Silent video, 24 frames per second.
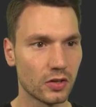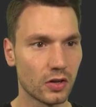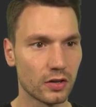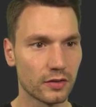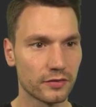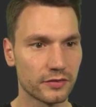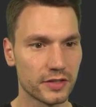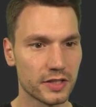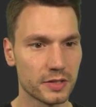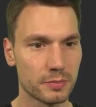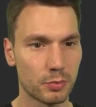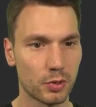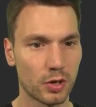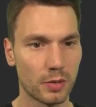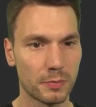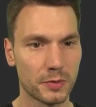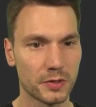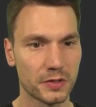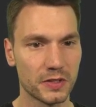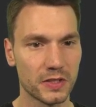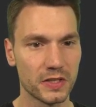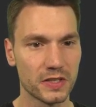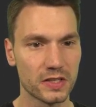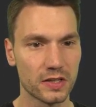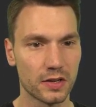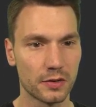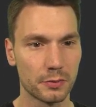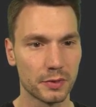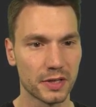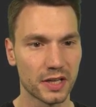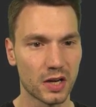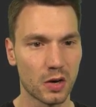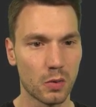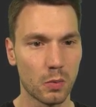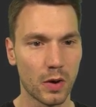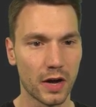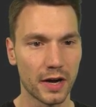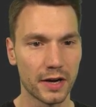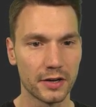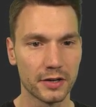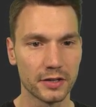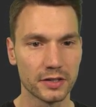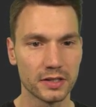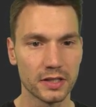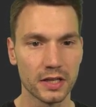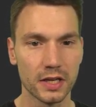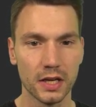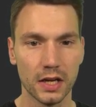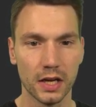all of these properties are required.